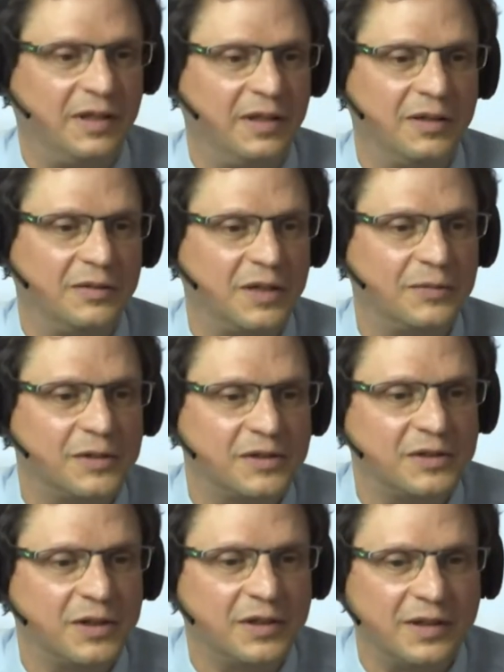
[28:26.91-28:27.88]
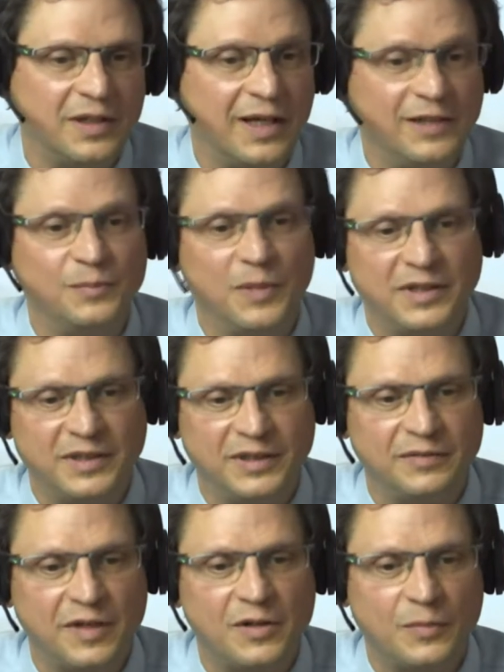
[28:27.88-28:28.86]
You know there was not as much
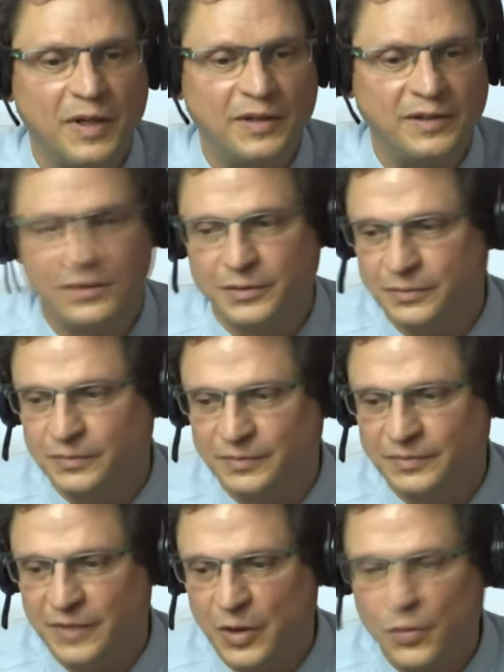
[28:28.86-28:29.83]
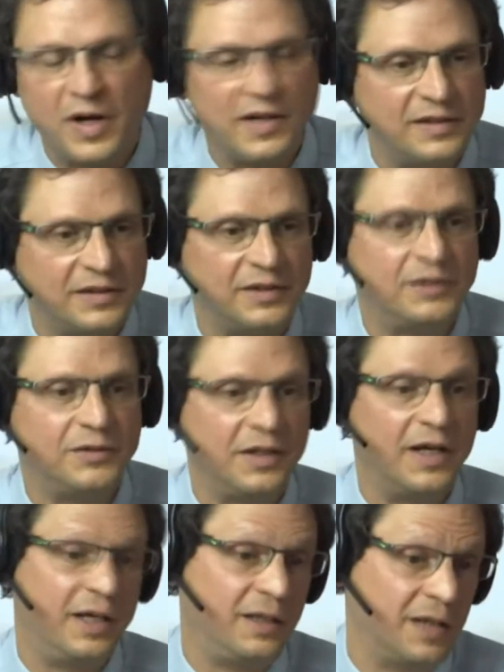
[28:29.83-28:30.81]
environmental awareness as
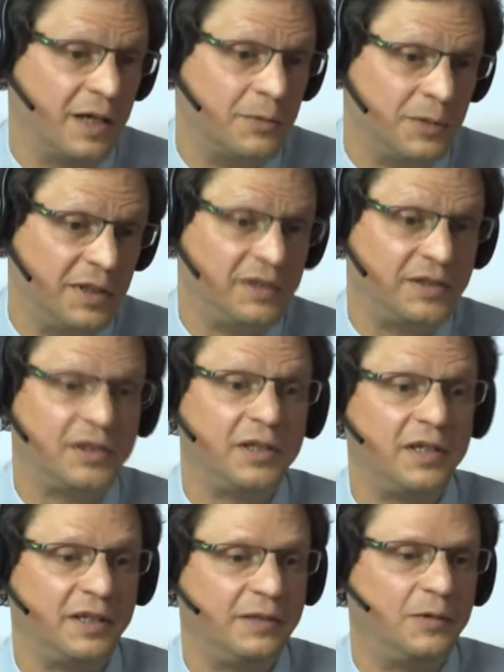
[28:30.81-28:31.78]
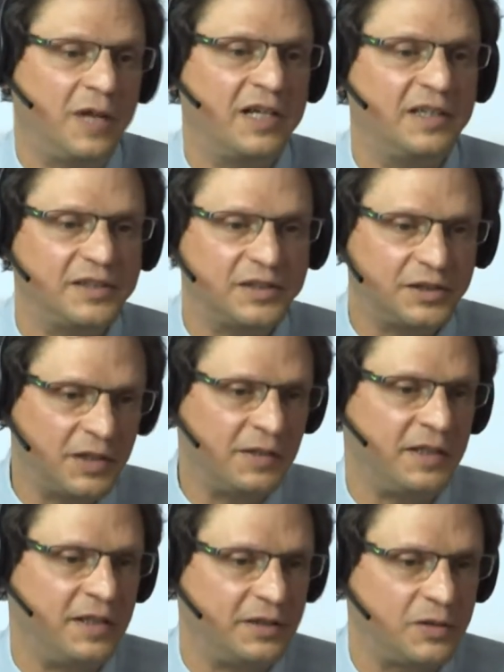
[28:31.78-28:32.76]
today. Now we inserting we are
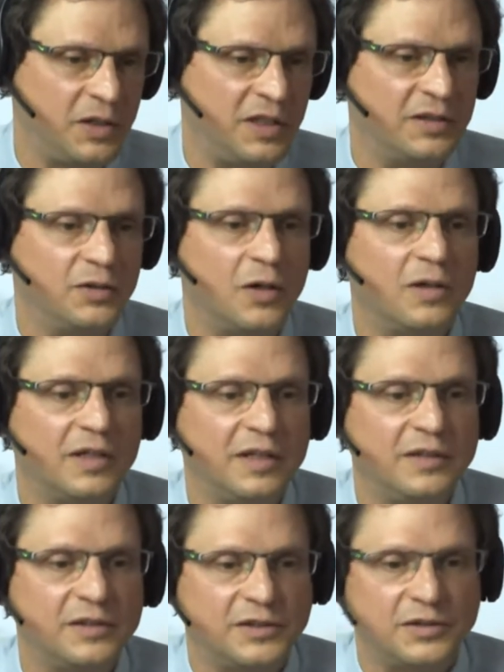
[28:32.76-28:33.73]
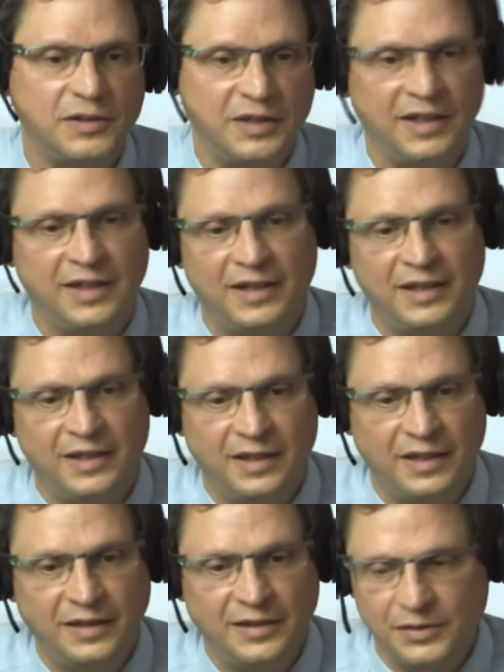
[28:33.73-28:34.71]
inserting a trillion dollar industry
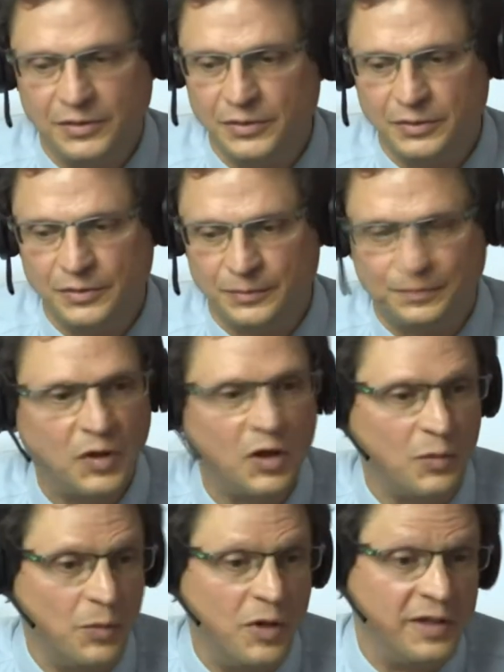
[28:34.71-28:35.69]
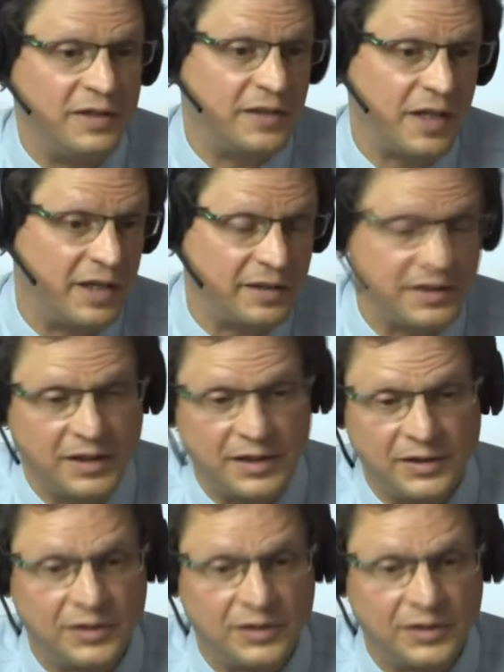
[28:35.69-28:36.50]
into communities that exist.